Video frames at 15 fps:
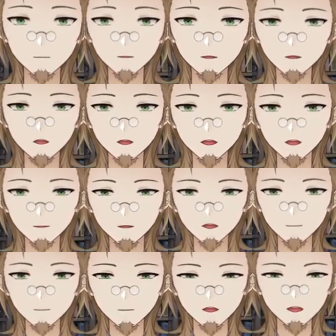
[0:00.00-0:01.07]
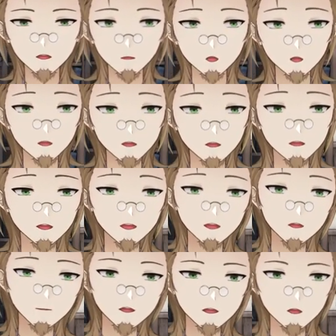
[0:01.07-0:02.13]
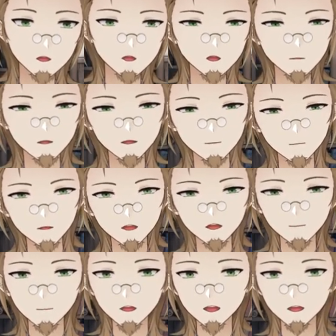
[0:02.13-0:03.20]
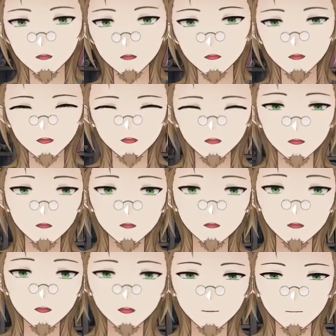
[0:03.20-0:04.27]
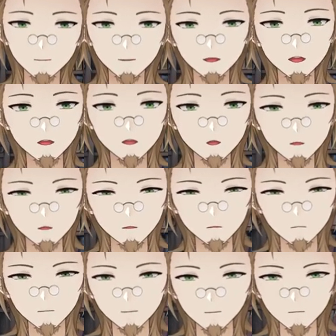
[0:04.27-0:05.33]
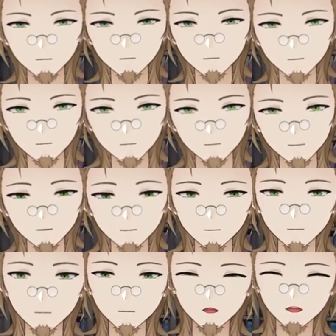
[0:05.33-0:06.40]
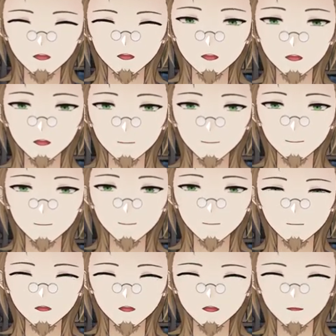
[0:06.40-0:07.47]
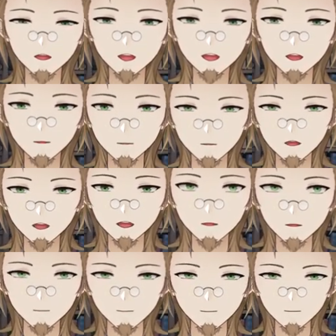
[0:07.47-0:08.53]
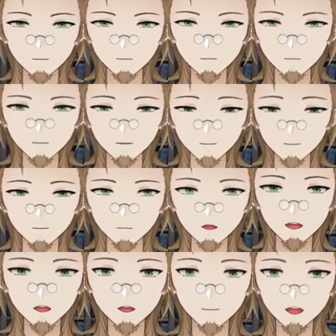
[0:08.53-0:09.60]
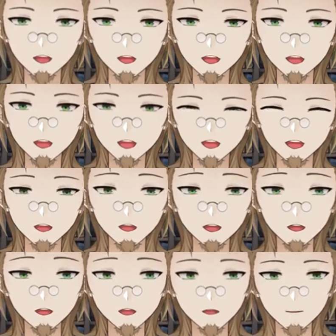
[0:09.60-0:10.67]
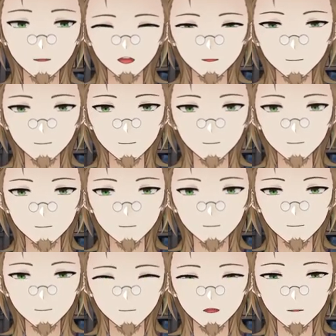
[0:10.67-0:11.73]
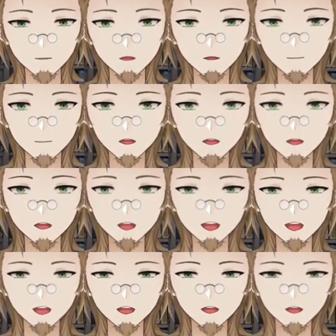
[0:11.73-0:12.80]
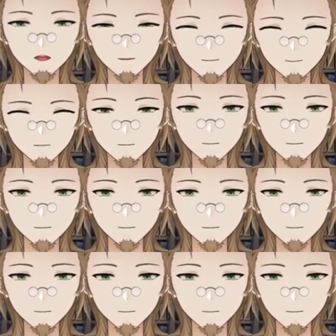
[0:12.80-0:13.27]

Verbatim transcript: because uh, I would rather watch an anime than I would read a manga usually. Um, this season for anime, I gotta say, there have been a couple